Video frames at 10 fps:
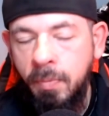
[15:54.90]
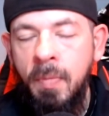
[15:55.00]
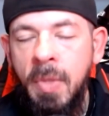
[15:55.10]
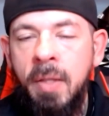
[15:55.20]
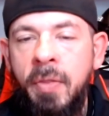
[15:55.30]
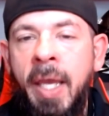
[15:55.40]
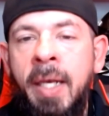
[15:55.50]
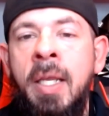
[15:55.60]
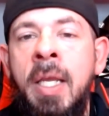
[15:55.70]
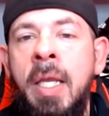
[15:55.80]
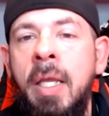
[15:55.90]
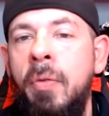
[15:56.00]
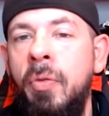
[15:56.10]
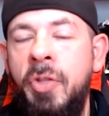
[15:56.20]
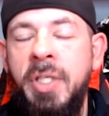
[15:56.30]
that
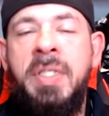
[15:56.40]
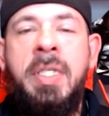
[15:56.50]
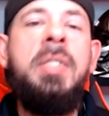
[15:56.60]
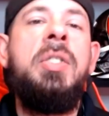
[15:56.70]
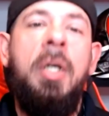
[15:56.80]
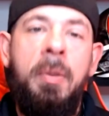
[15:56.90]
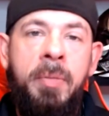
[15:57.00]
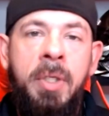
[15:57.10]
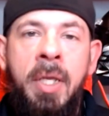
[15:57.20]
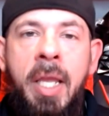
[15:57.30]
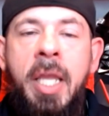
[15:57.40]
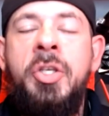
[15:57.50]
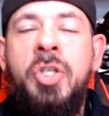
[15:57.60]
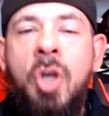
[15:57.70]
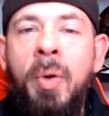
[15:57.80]
the system is
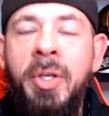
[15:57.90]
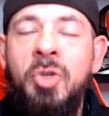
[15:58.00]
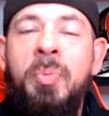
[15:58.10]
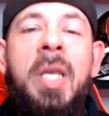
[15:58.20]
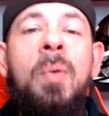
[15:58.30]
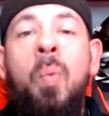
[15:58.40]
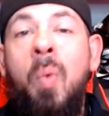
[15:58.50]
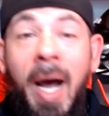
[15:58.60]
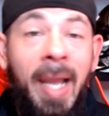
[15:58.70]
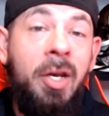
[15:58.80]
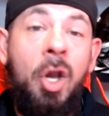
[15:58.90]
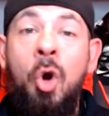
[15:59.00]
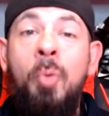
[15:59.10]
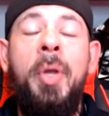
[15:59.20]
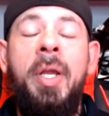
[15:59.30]
going to be wide
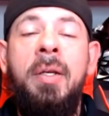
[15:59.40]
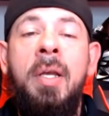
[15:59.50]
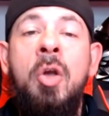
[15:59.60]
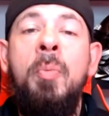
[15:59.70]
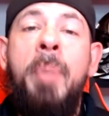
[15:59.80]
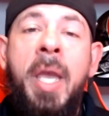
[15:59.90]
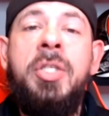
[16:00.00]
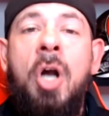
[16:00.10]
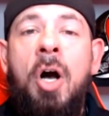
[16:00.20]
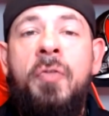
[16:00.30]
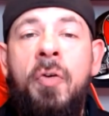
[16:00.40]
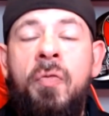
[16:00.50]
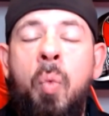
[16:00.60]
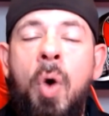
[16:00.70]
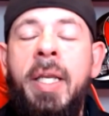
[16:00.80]
open based off of
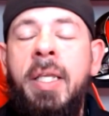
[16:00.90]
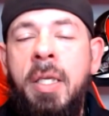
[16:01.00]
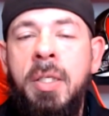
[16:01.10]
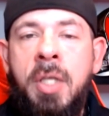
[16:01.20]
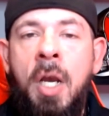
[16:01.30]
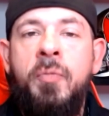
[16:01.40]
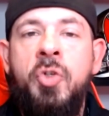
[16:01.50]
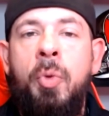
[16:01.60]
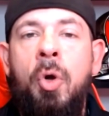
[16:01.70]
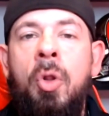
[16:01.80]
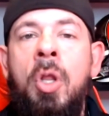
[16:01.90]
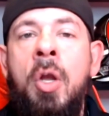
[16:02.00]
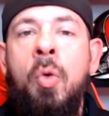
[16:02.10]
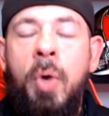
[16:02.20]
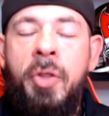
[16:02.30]
what he is comfortable
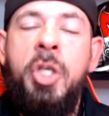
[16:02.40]
with his